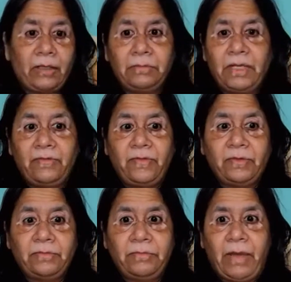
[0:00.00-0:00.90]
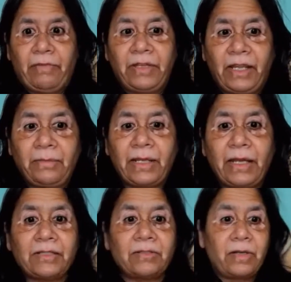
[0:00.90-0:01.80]
If you have taken my
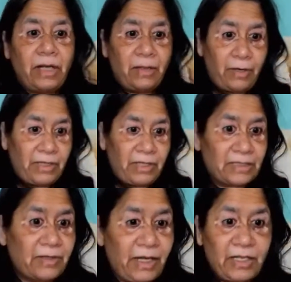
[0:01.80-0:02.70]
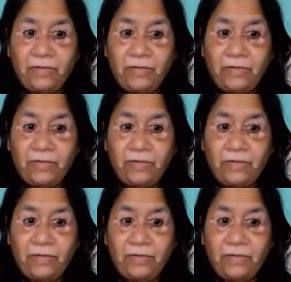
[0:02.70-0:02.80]
class or heard about it, it's great.